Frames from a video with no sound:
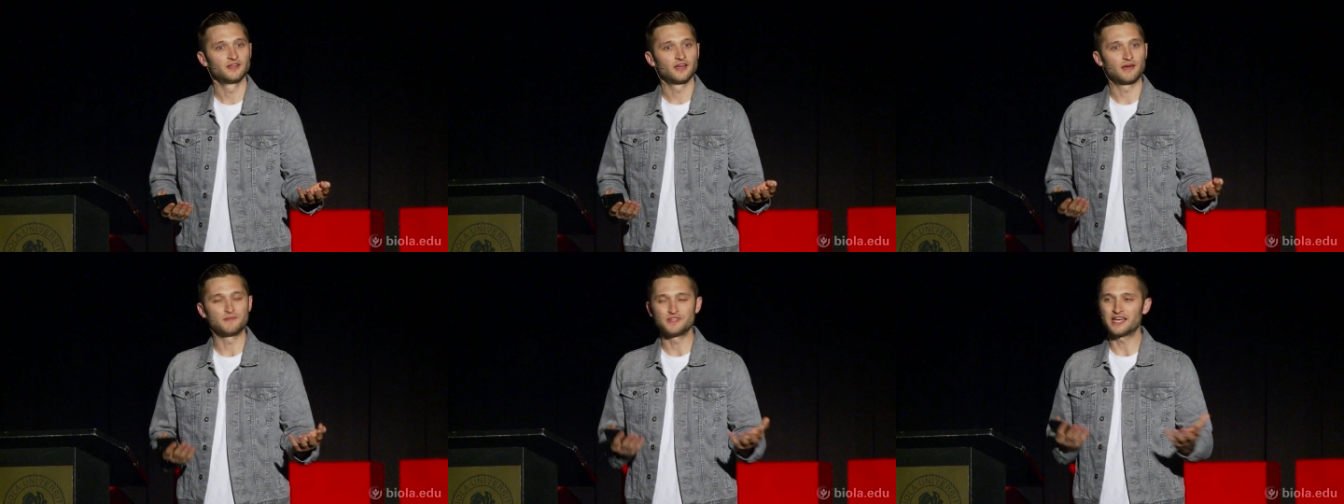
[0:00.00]

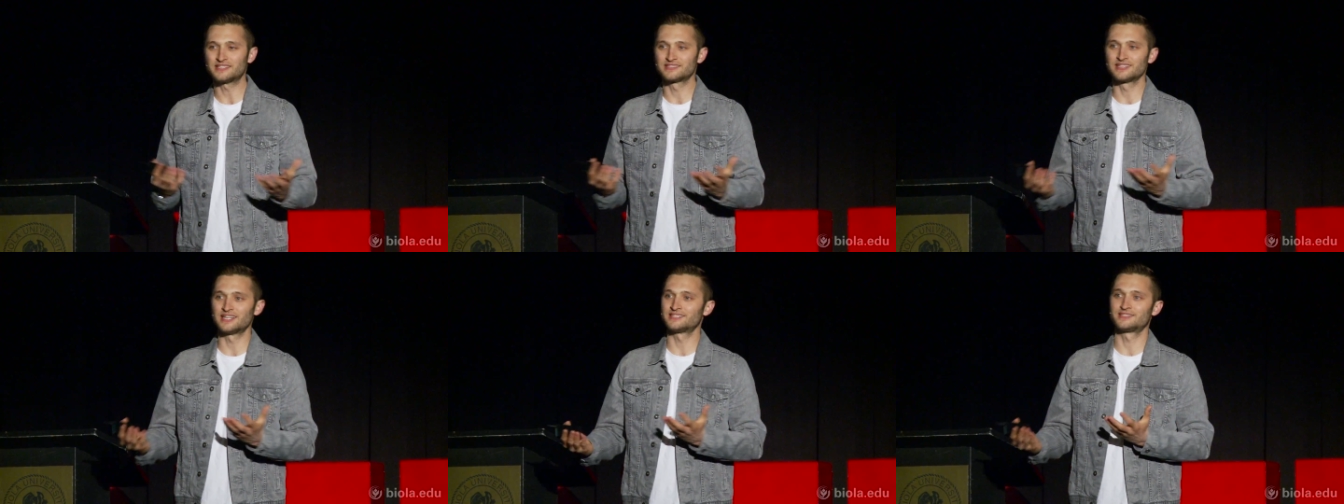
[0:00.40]
I mean,
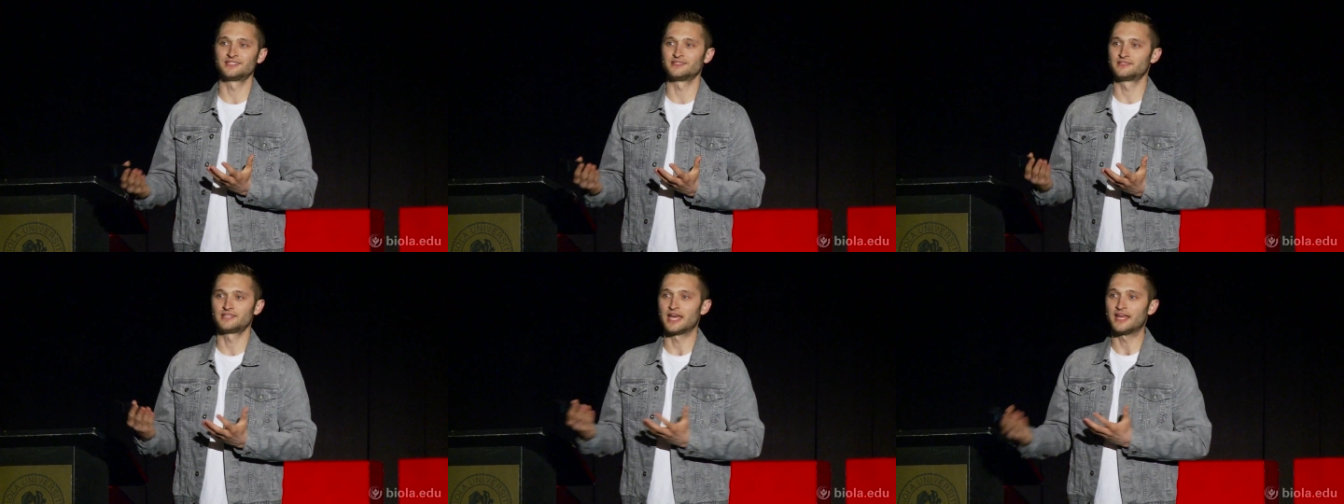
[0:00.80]
that's less
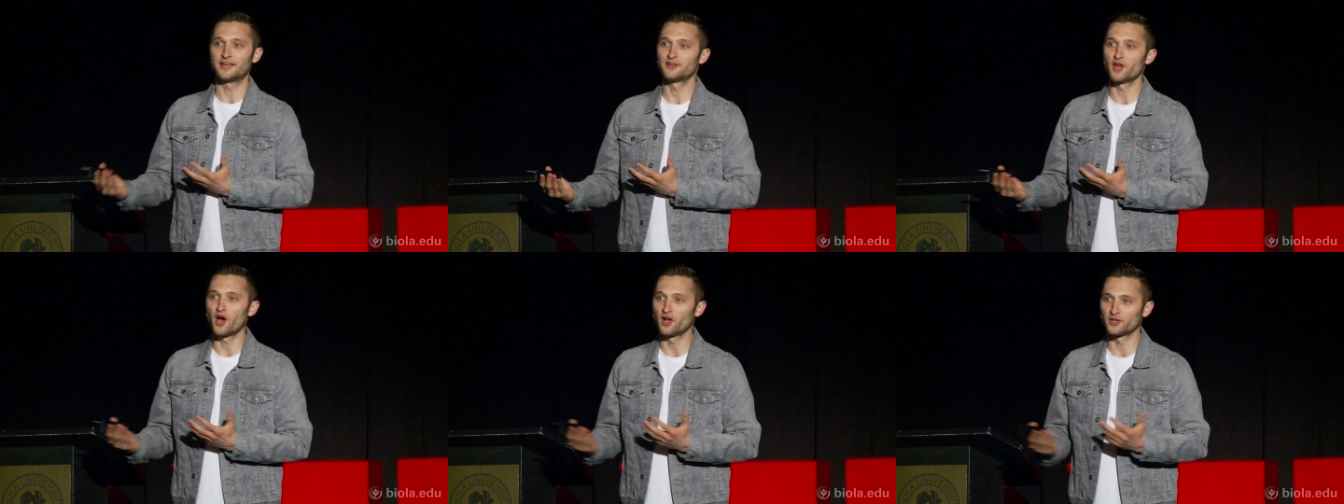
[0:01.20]
than ten
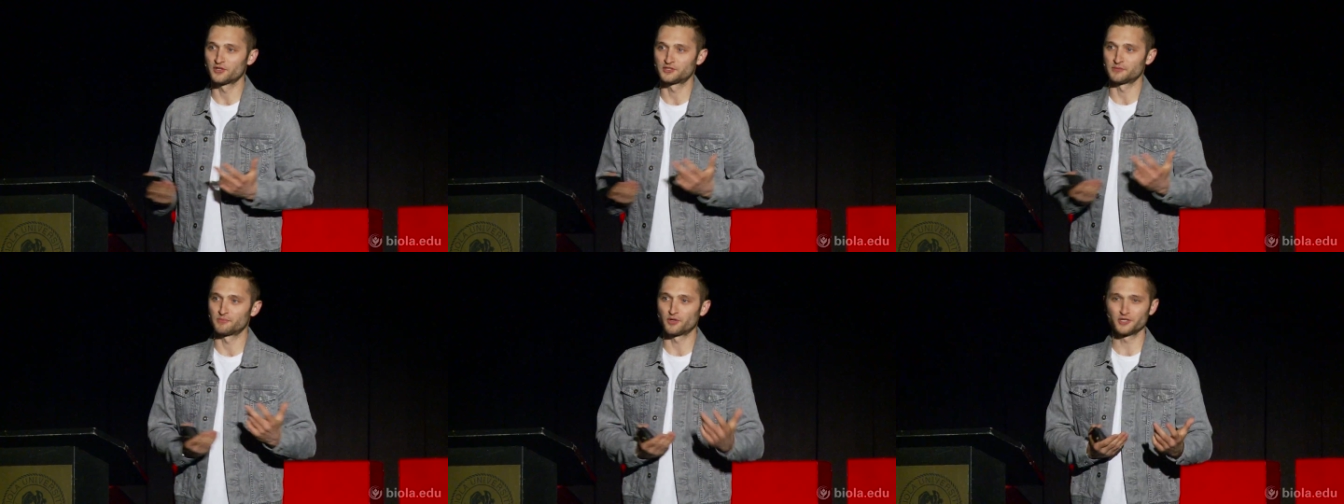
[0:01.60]

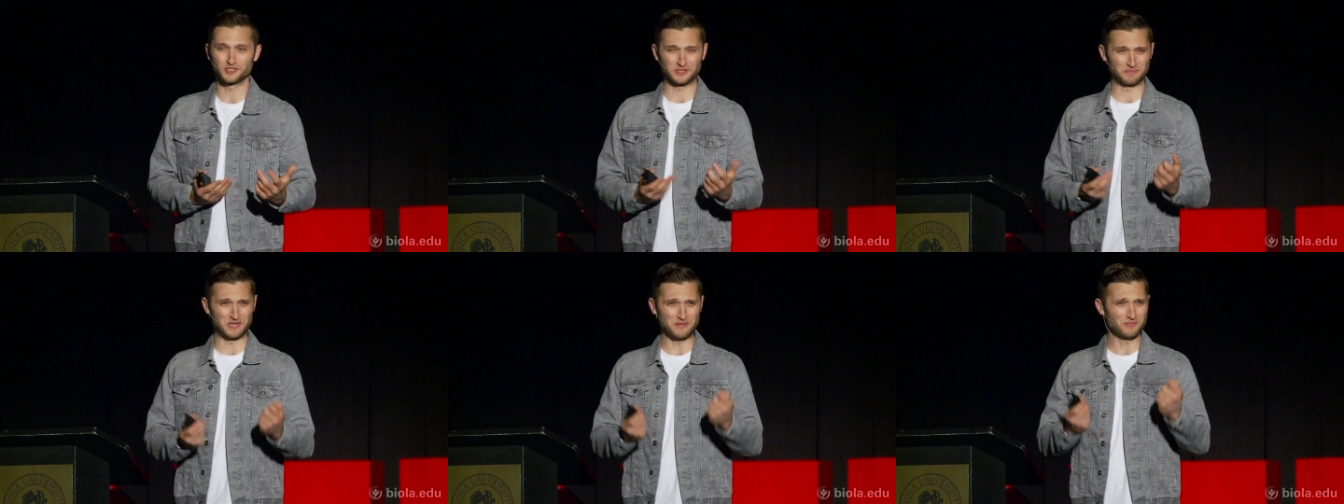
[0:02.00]
dollars a
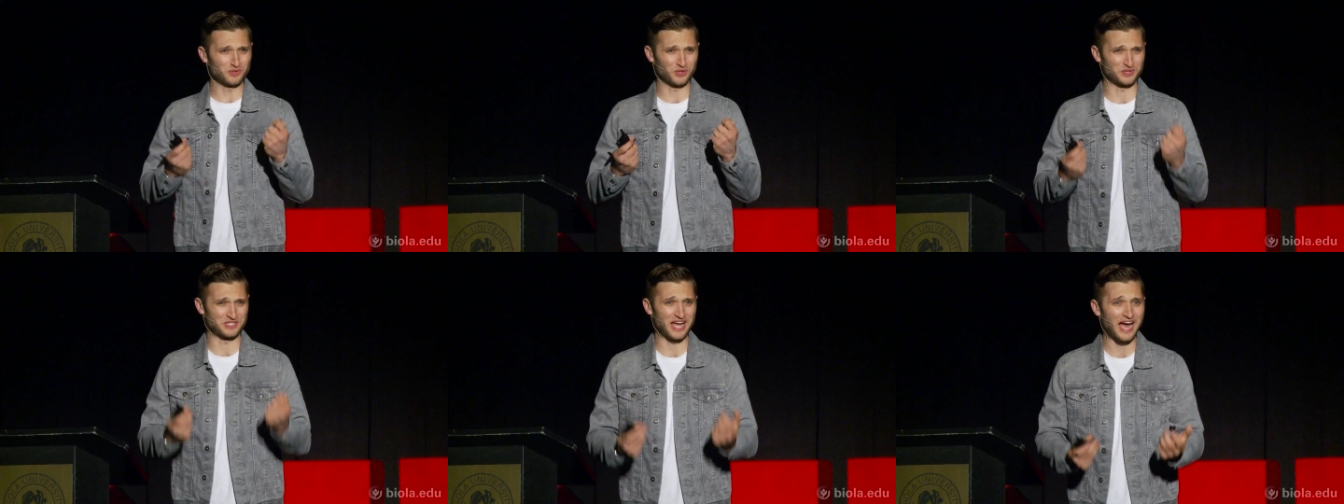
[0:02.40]
person. People
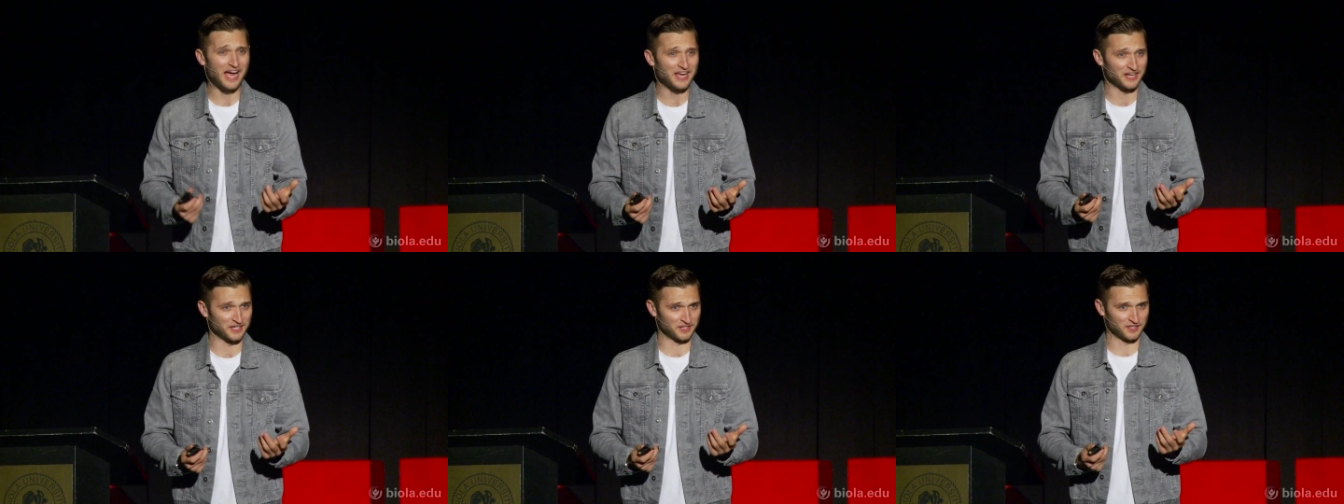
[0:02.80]
are
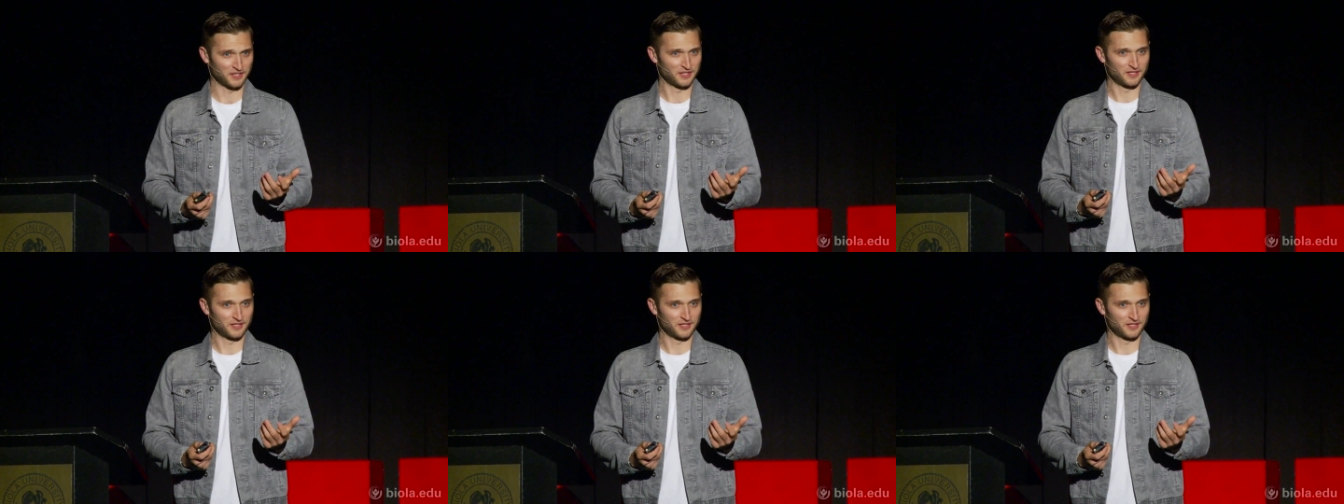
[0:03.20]
dying